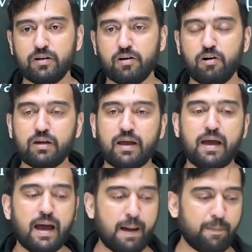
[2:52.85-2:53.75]
Okay.
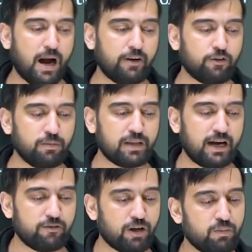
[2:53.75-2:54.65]
Apart from that,
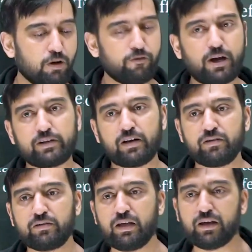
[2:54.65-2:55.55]
one more factor is
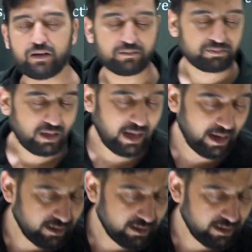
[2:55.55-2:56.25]
there, and